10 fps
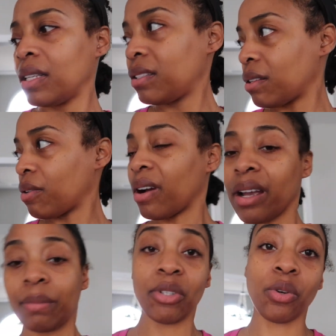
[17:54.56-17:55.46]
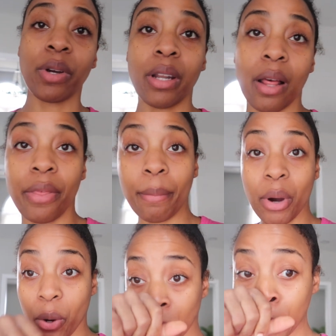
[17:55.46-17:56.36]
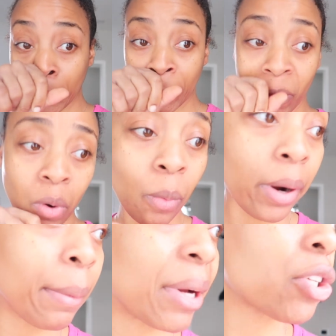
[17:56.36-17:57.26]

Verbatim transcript: So I am doing the most. Where are my